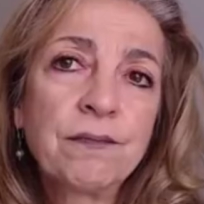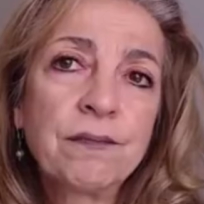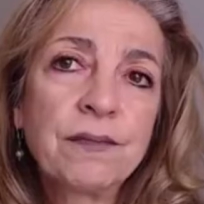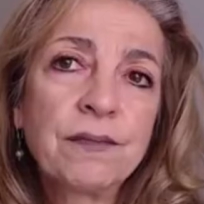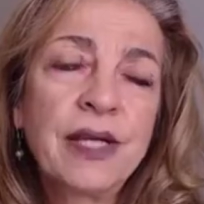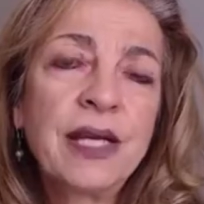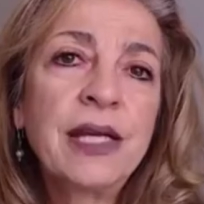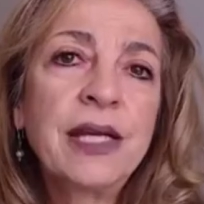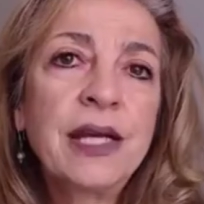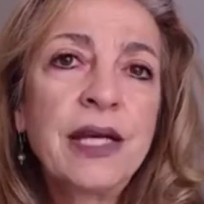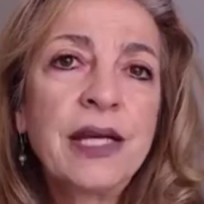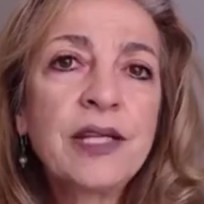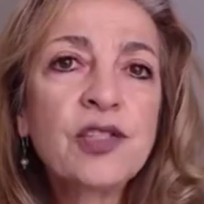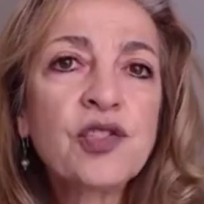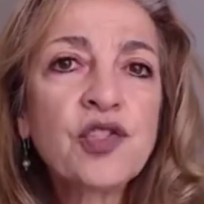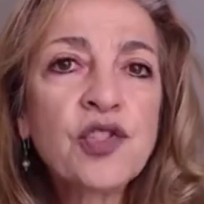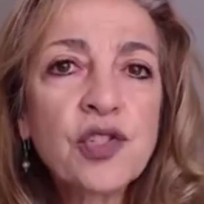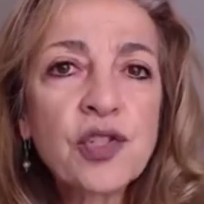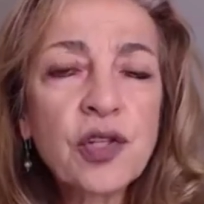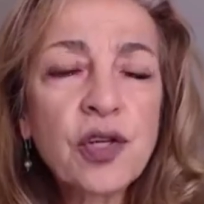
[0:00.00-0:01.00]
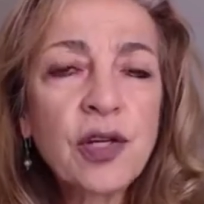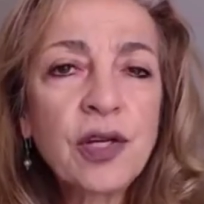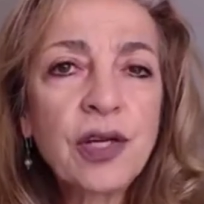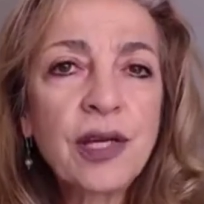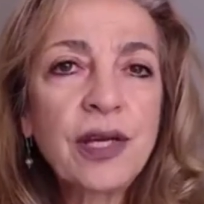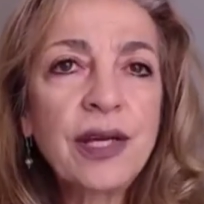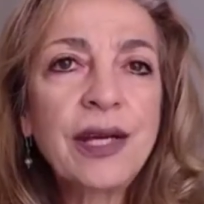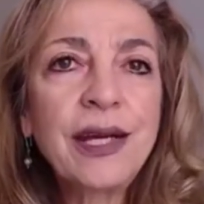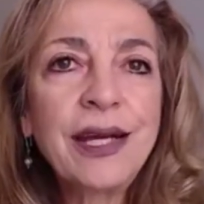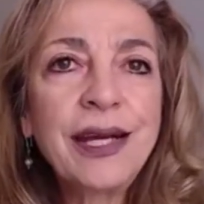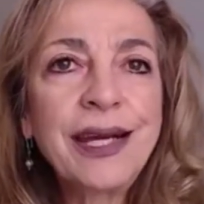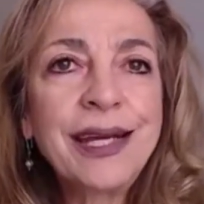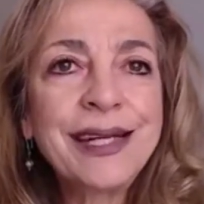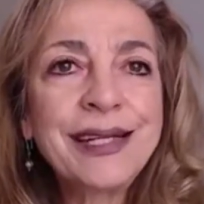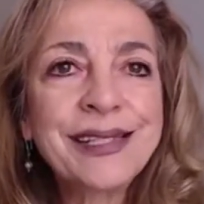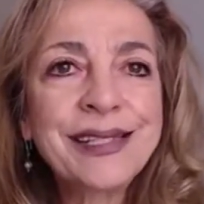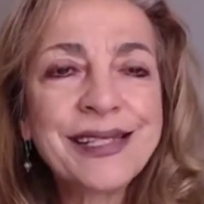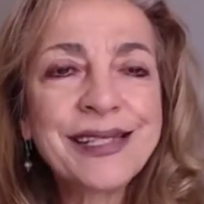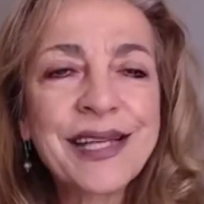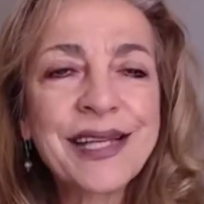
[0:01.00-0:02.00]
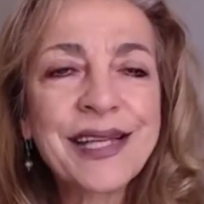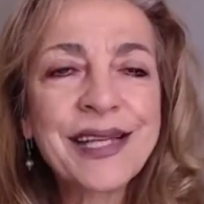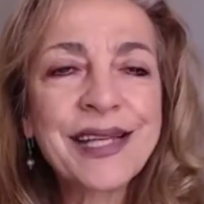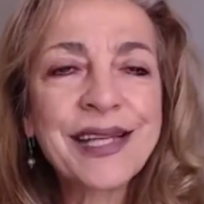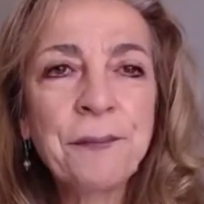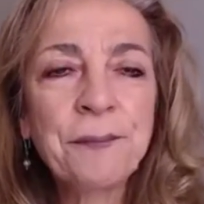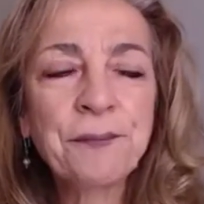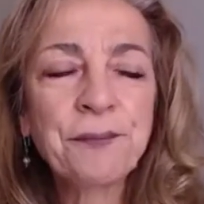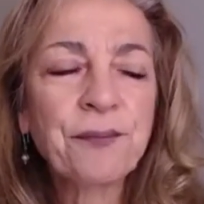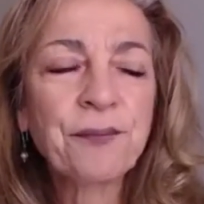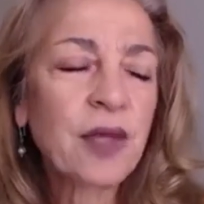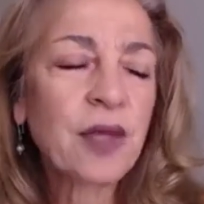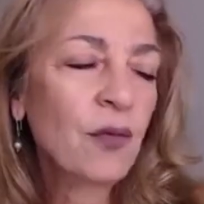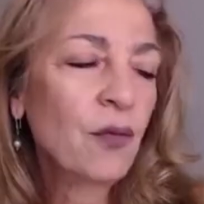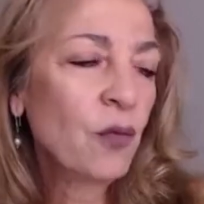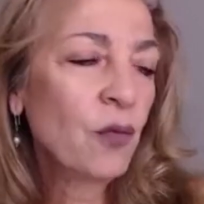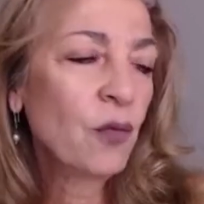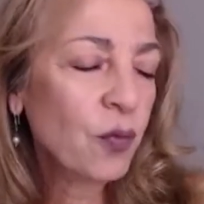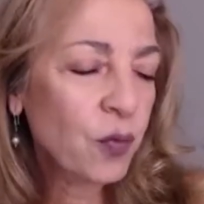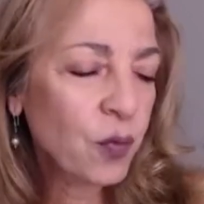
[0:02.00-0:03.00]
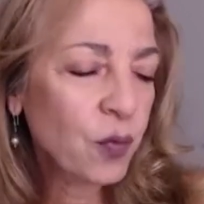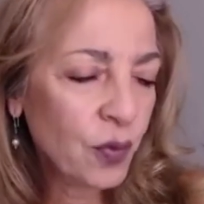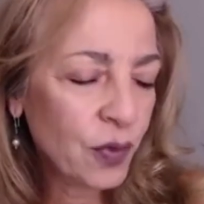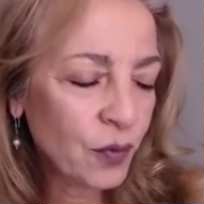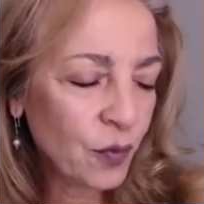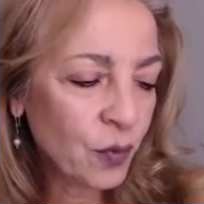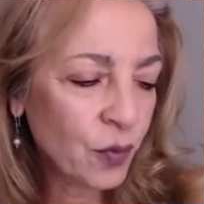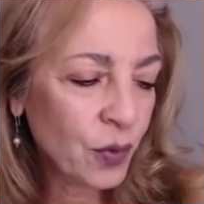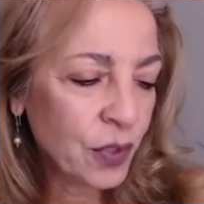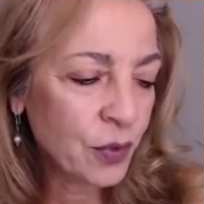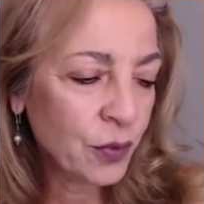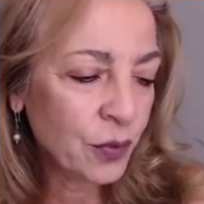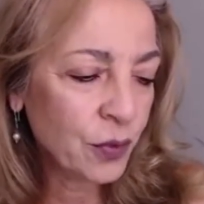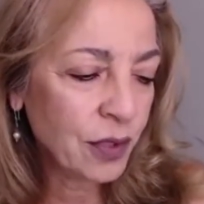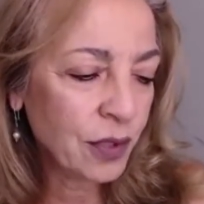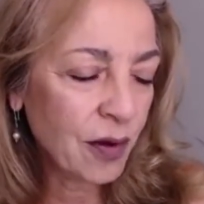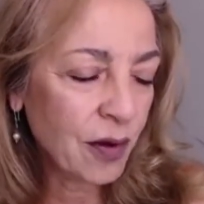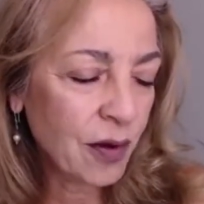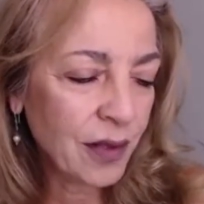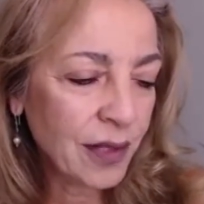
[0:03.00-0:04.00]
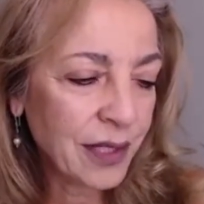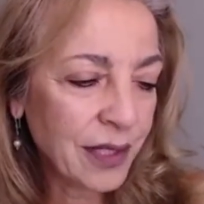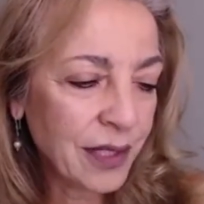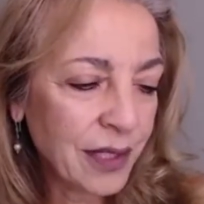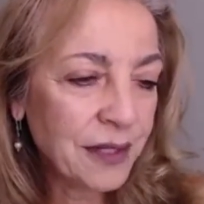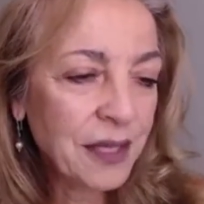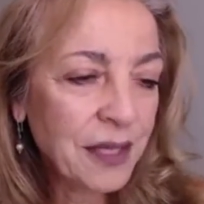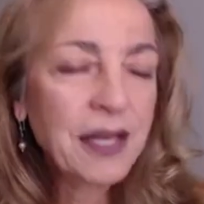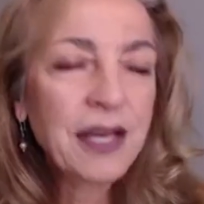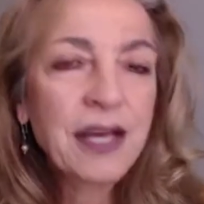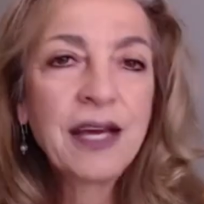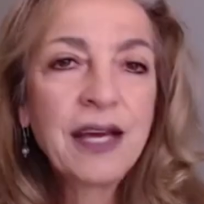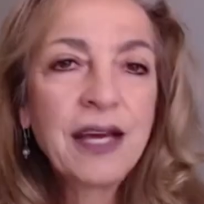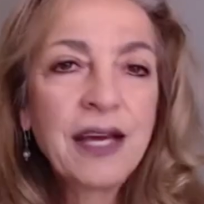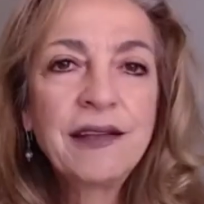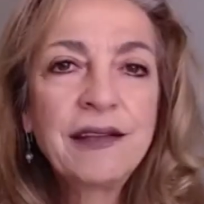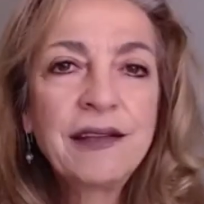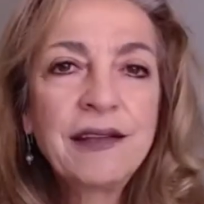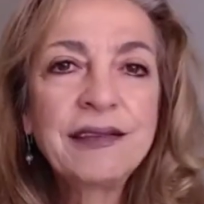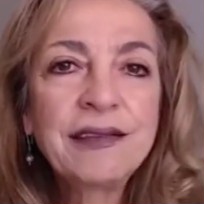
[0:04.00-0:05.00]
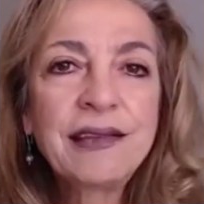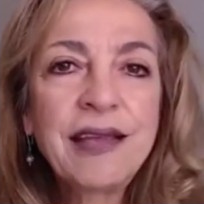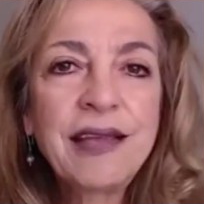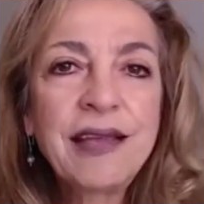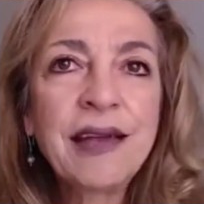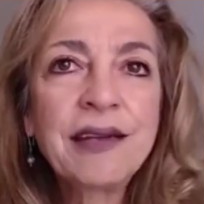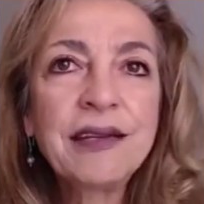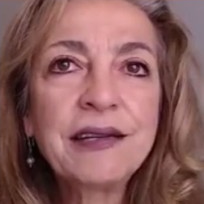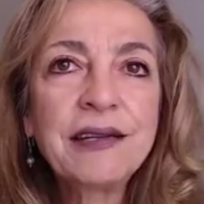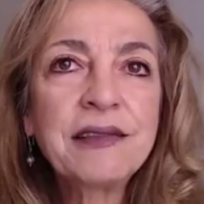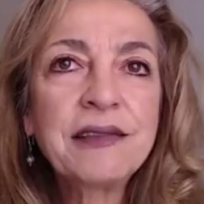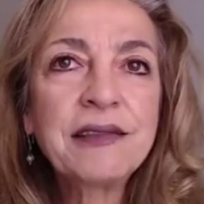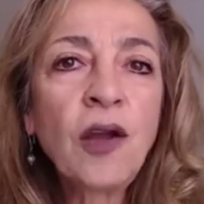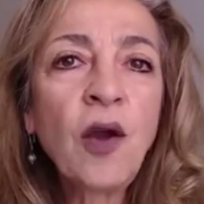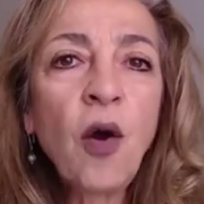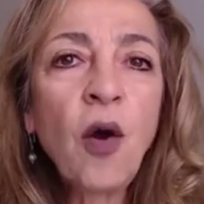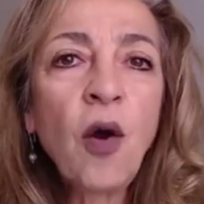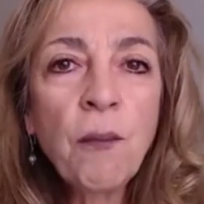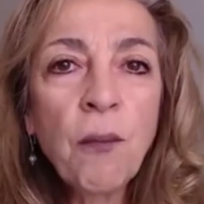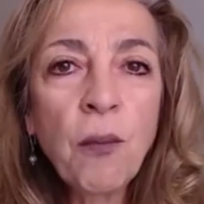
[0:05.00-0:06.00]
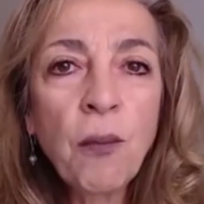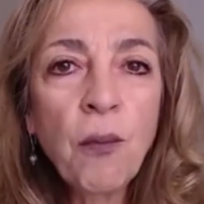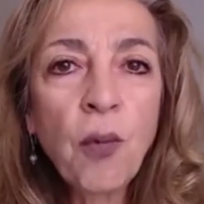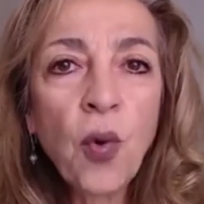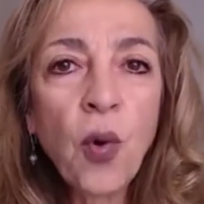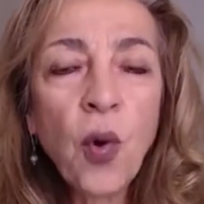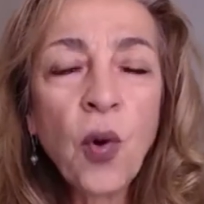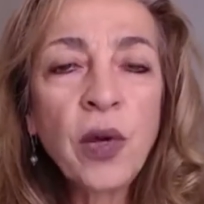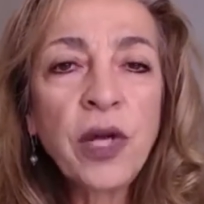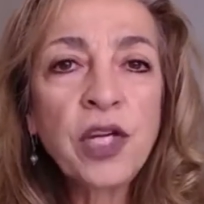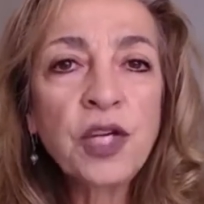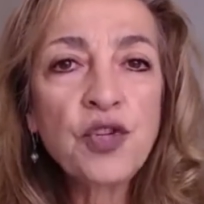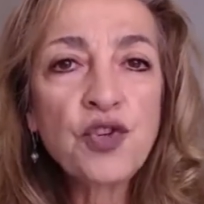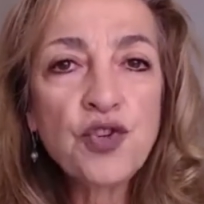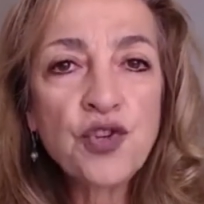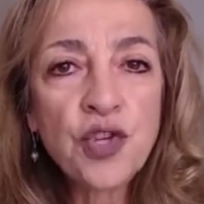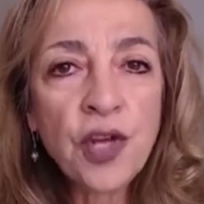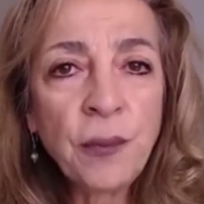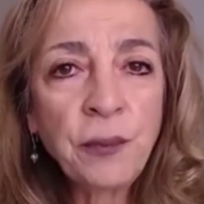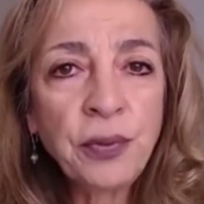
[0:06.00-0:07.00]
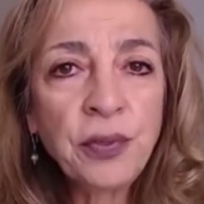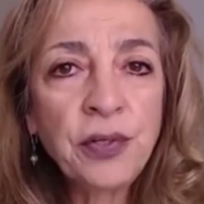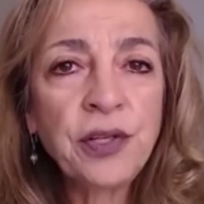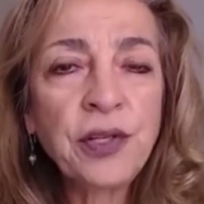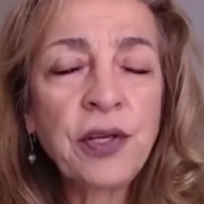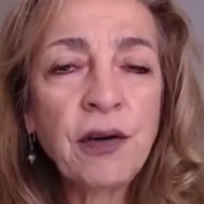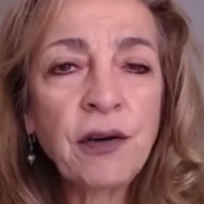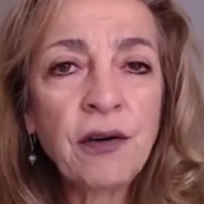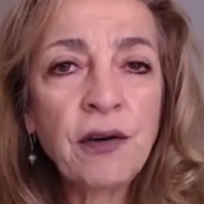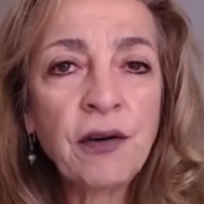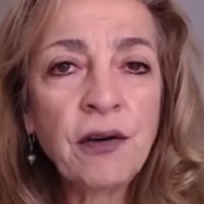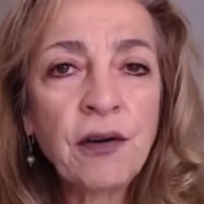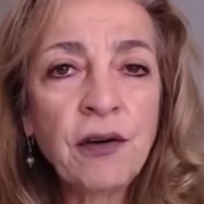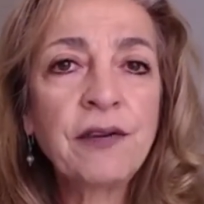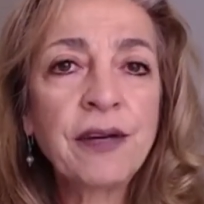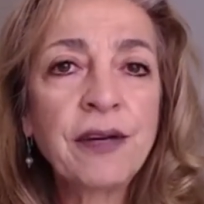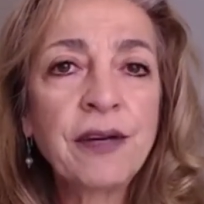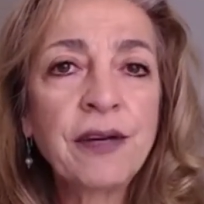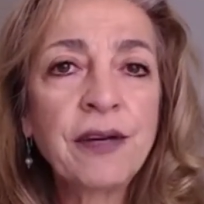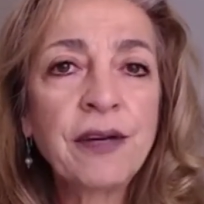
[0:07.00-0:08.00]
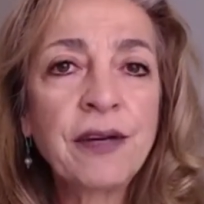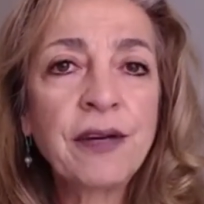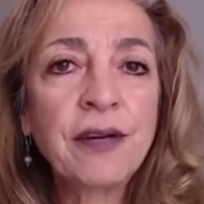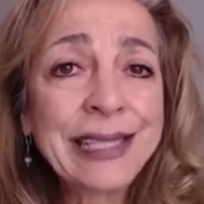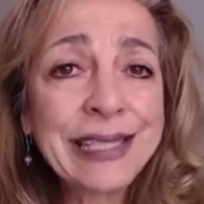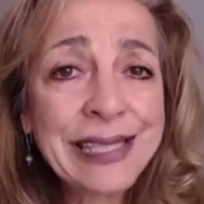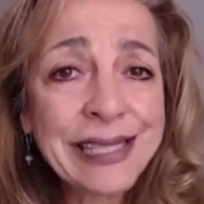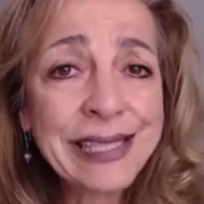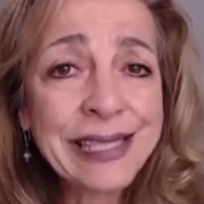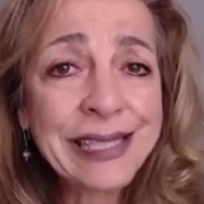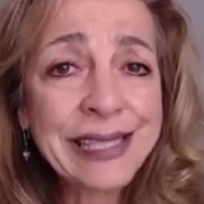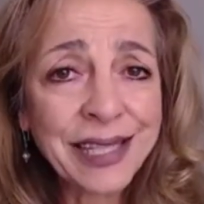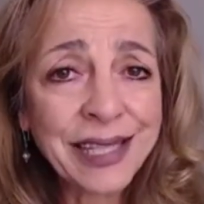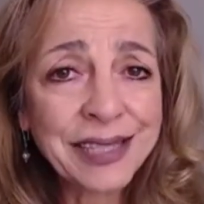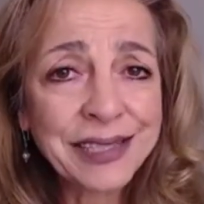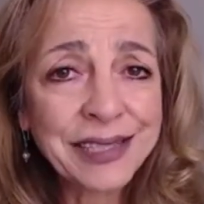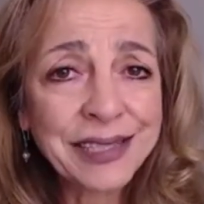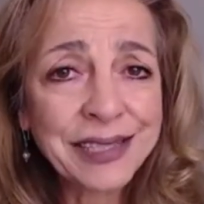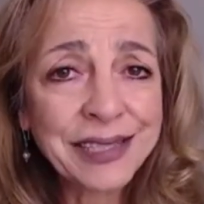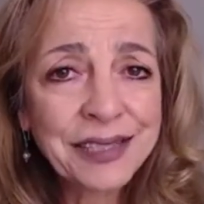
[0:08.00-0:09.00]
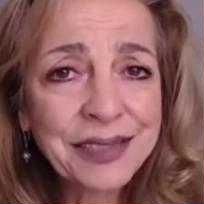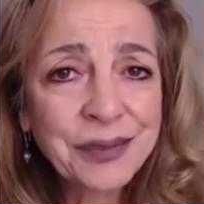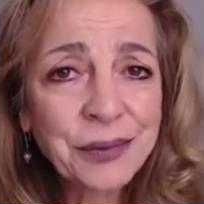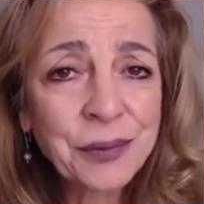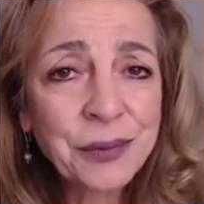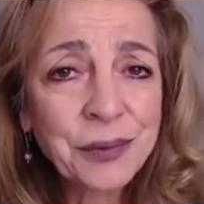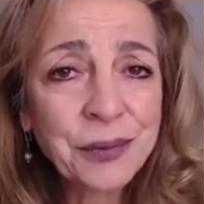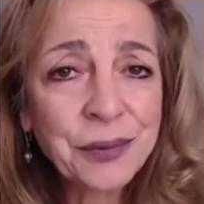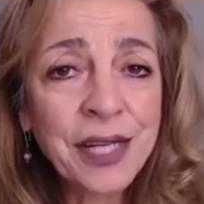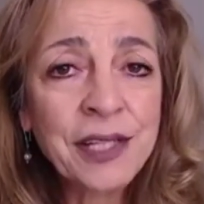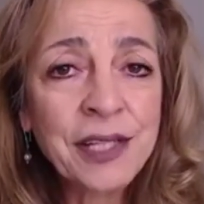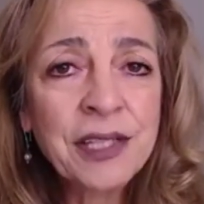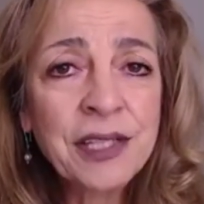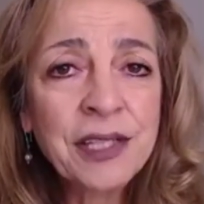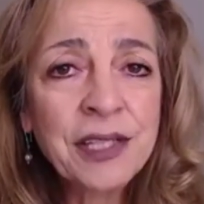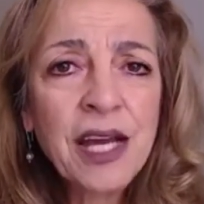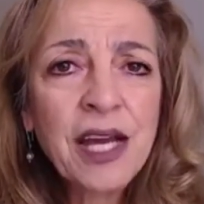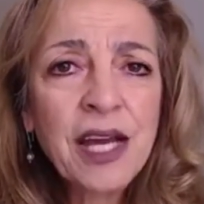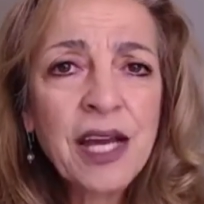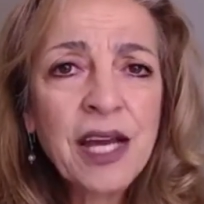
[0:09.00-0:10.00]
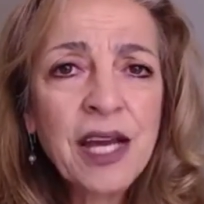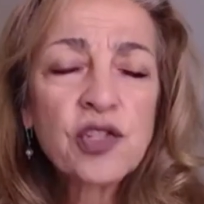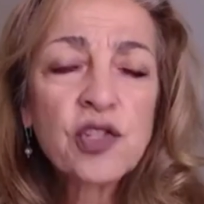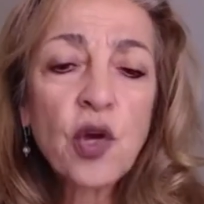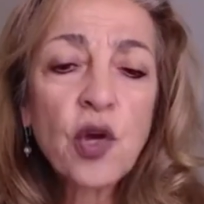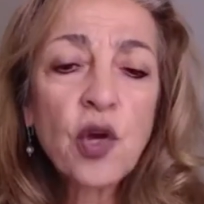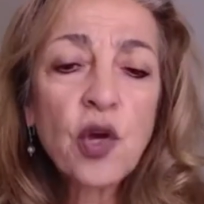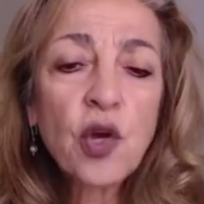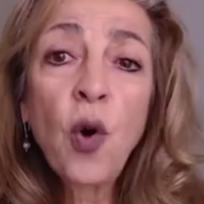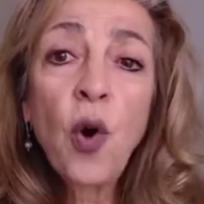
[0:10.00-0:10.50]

it, it's it's um, what, what do we call it that they are more in jeopardy of getting sick, right? So